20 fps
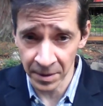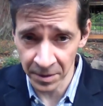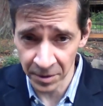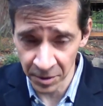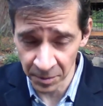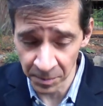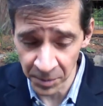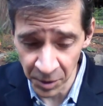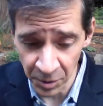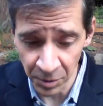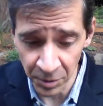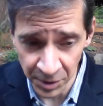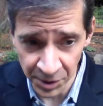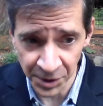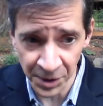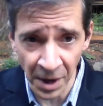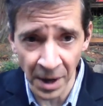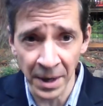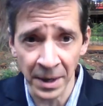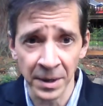computer
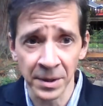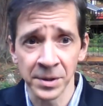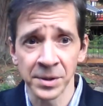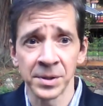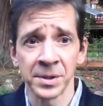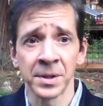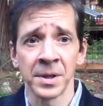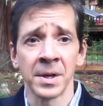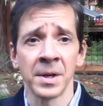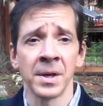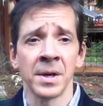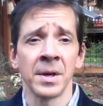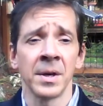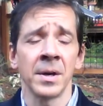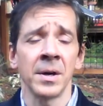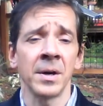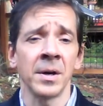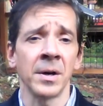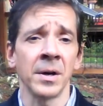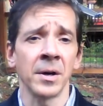science.
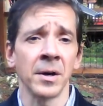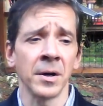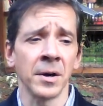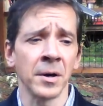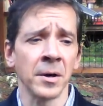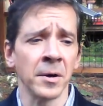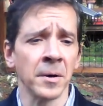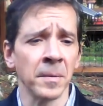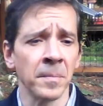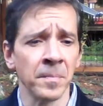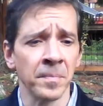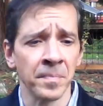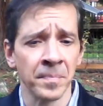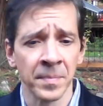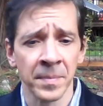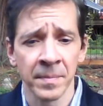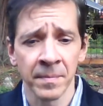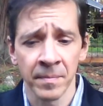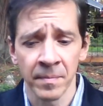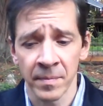
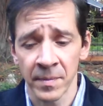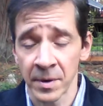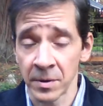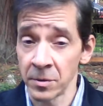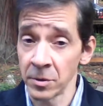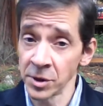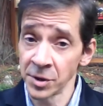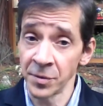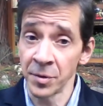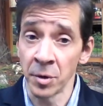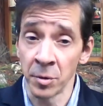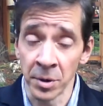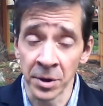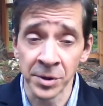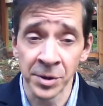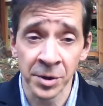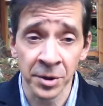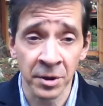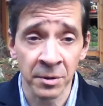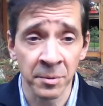Those of you who are
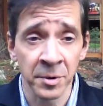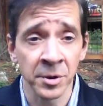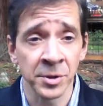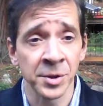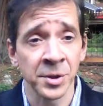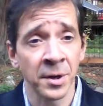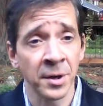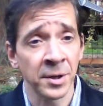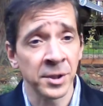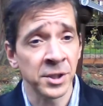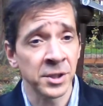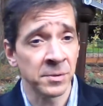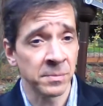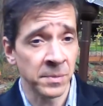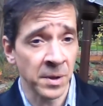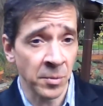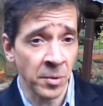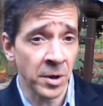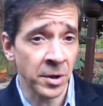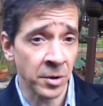interested in computer science
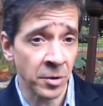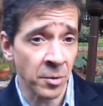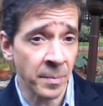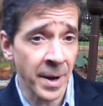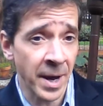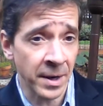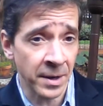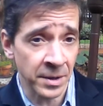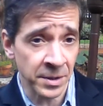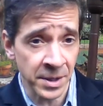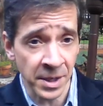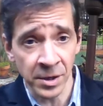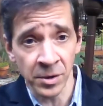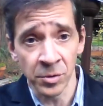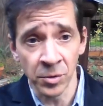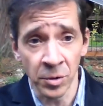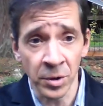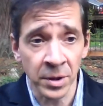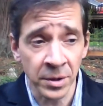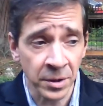may want to go back and take a
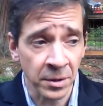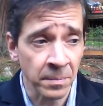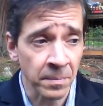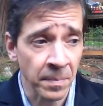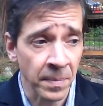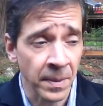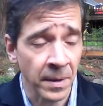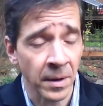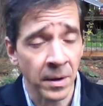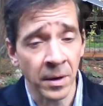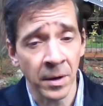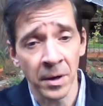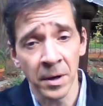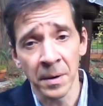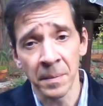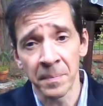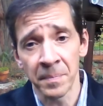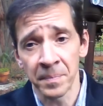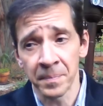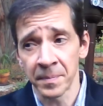look at them.
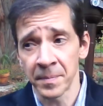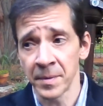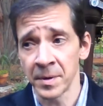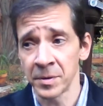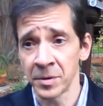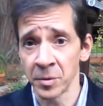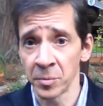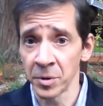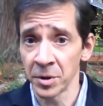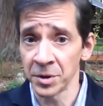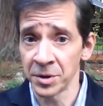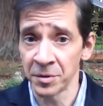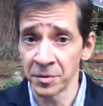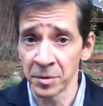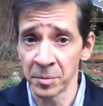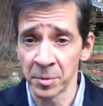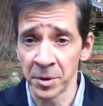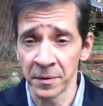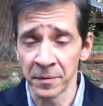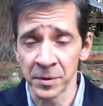They're relatively
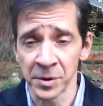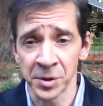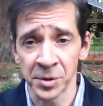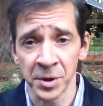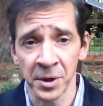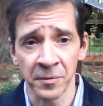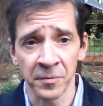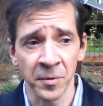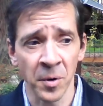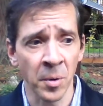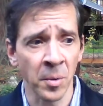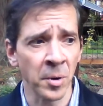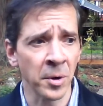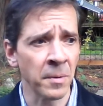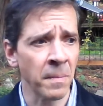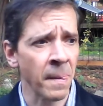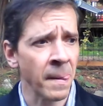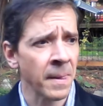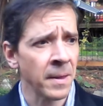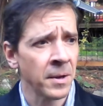brief and
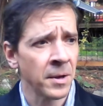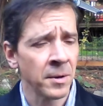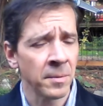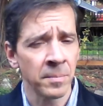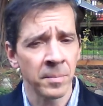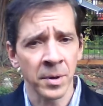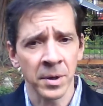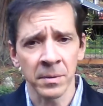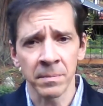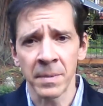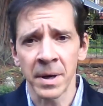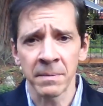straightforward, but